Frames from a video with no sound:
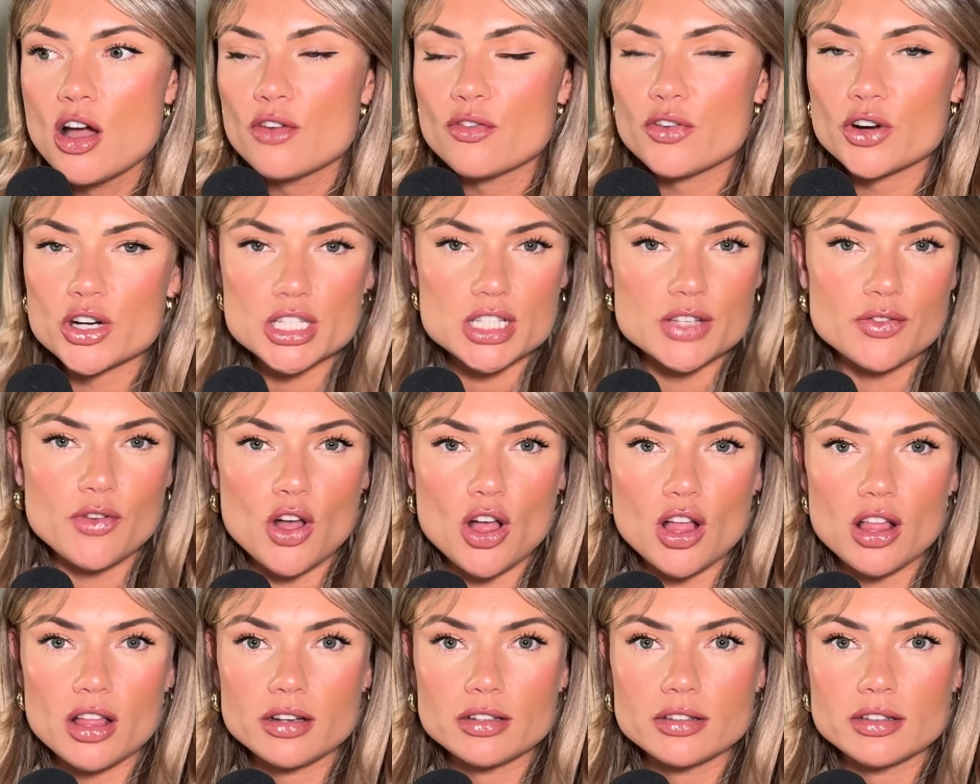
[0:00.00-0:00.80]
First of
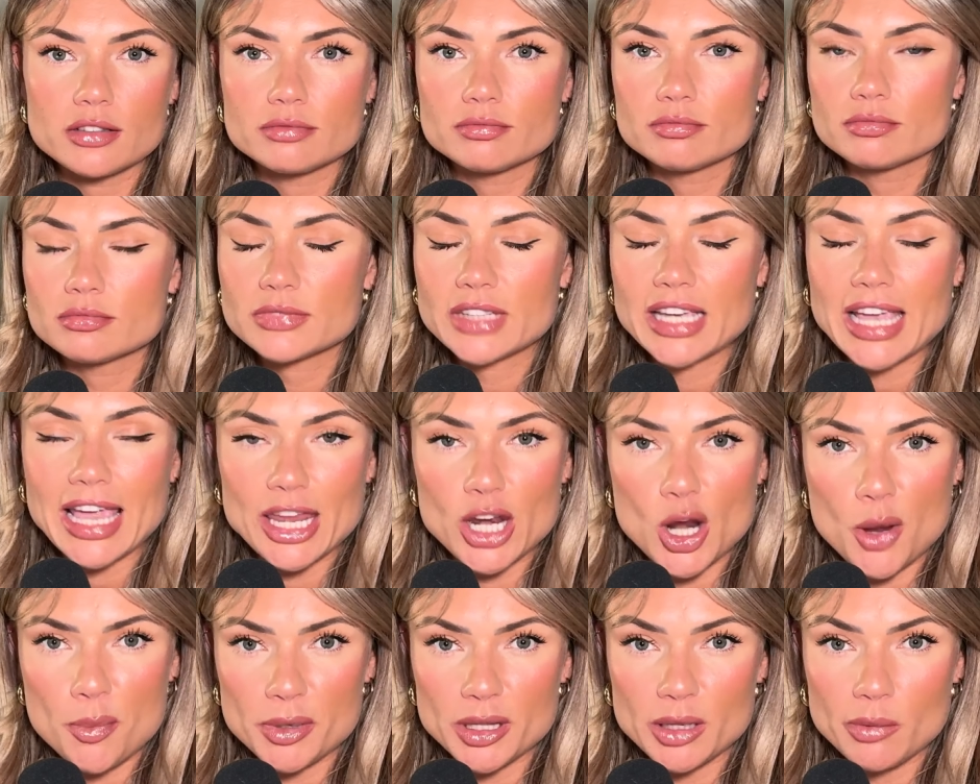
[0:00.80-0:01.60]
all,
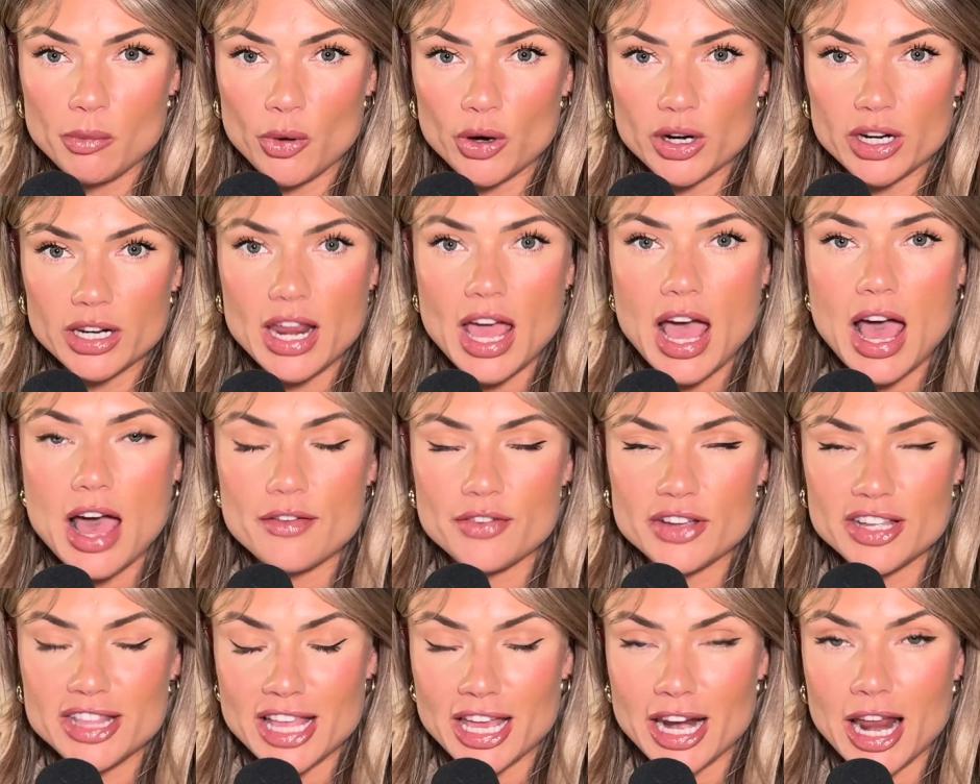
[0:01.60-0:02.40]
getting up in the morning,
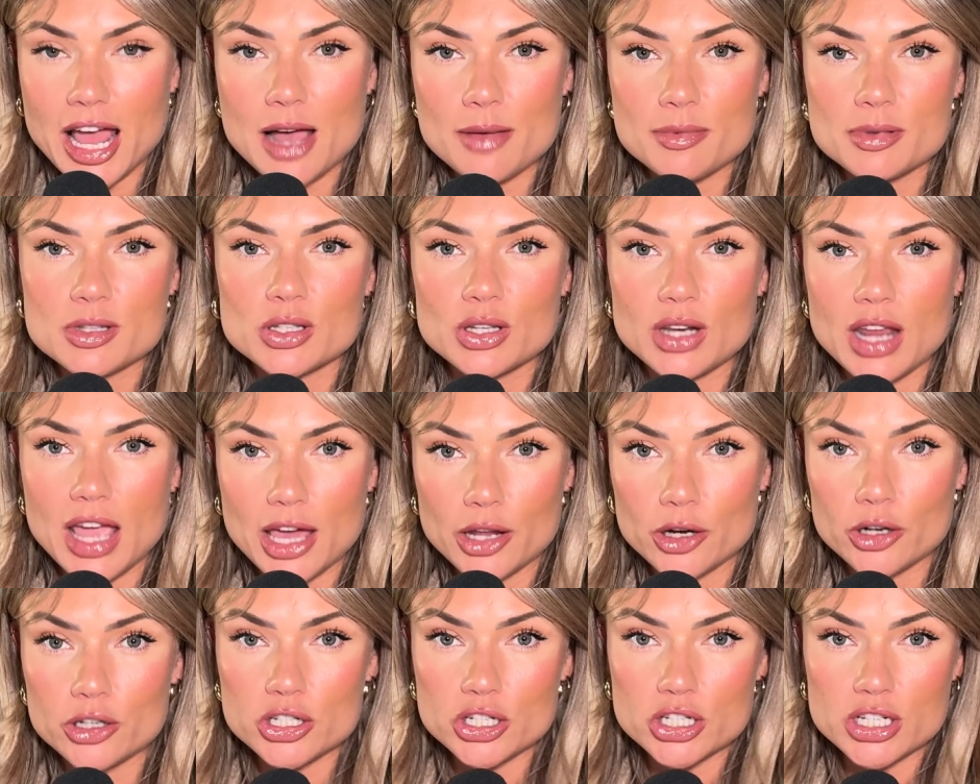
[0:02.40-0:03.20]
having that absolute
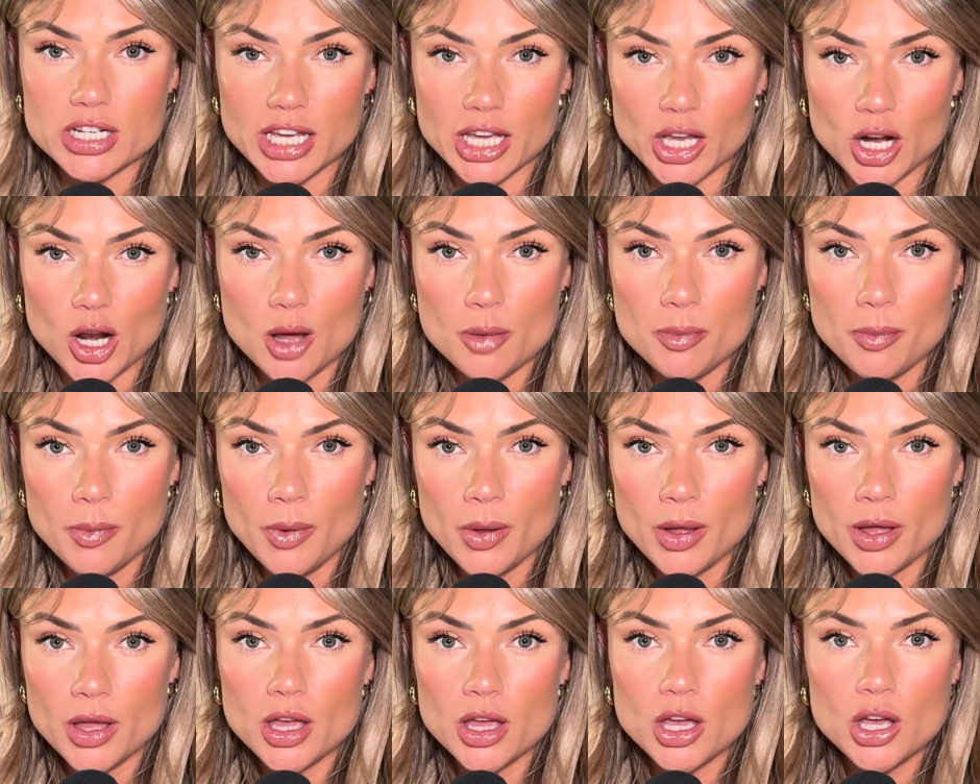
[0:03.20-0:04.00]
energy to get up,
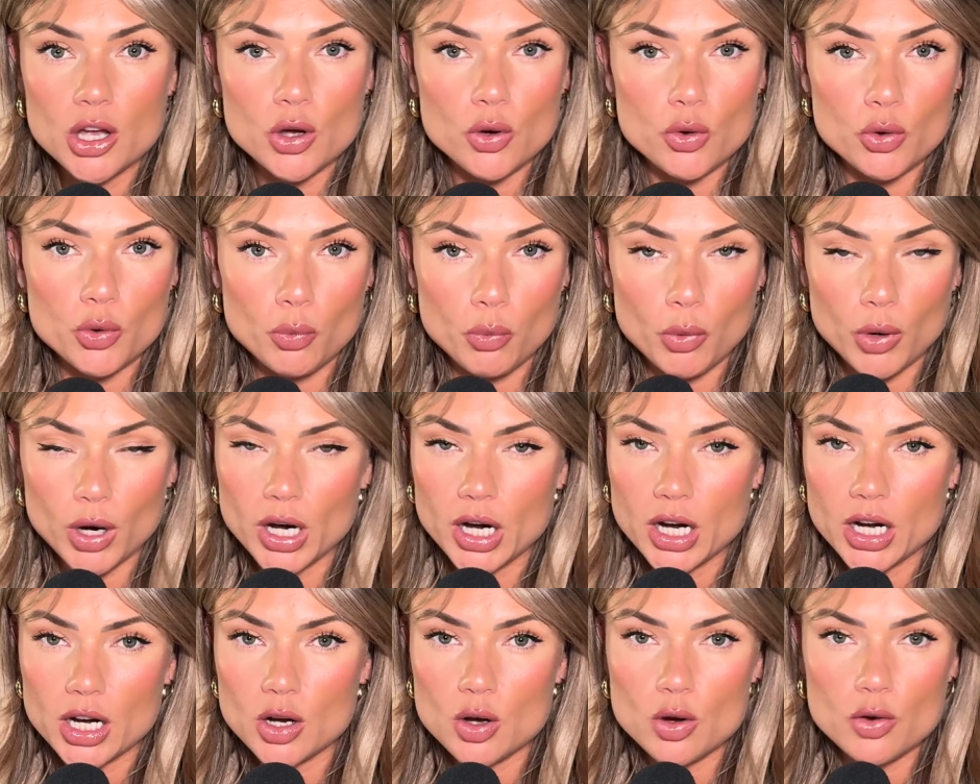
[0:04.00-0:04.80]
go to
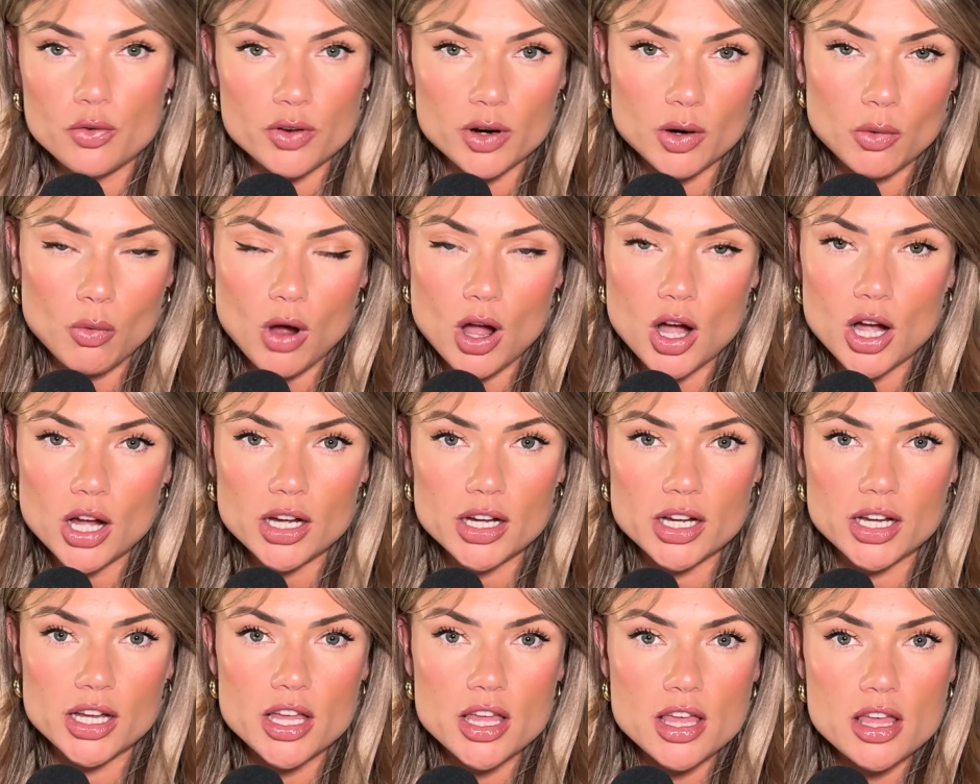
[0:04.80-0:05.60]
work, go for a
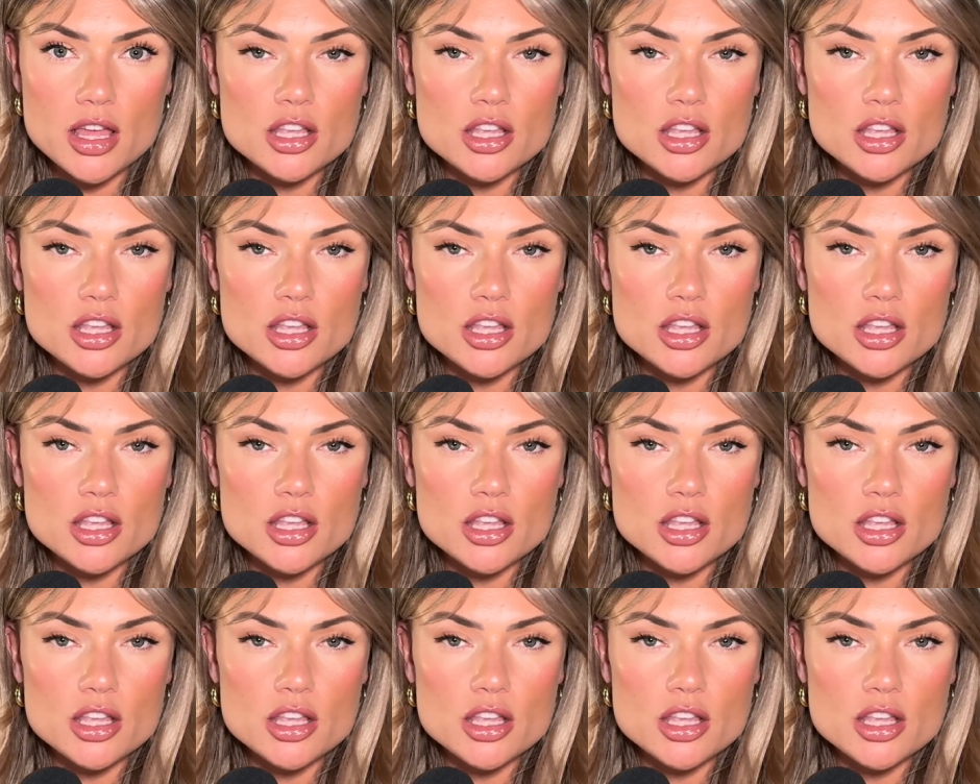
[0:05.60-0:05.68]
walk.